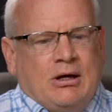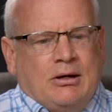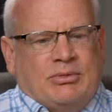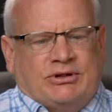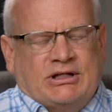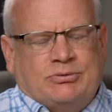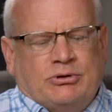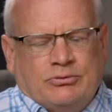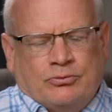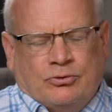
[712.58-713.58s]
But that's
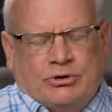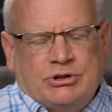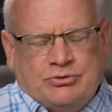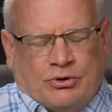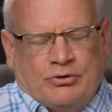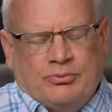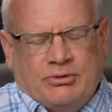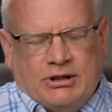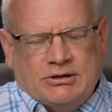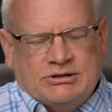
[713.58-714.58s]
what really drove
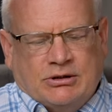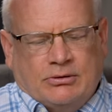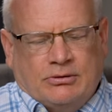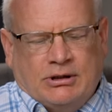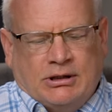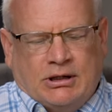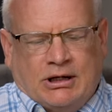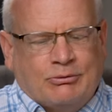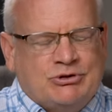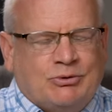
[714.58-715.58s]
me. And so uh, I'd
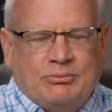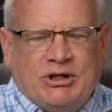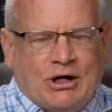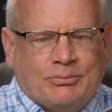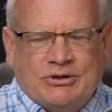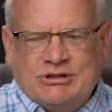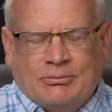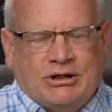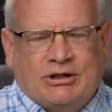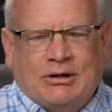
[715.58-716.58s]
always want to be helping
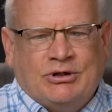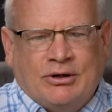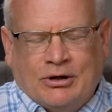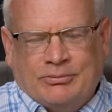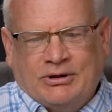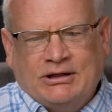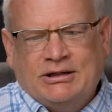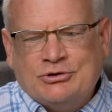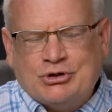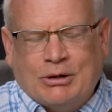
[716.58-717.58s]
somebody, coming to help, and I'd
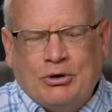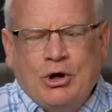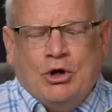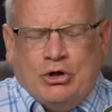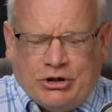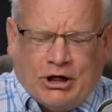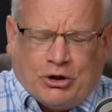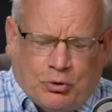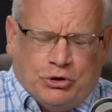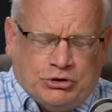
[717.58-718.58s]
get in trouble. You got to
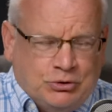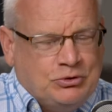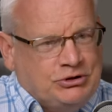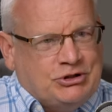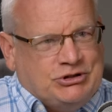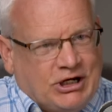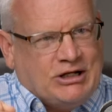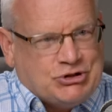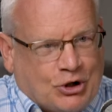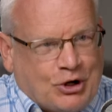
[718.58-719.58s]
quit doing this. You got
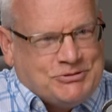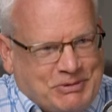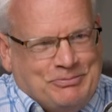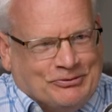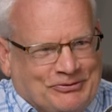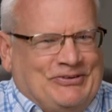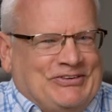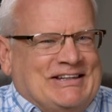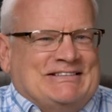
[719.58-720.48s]
to charge people for this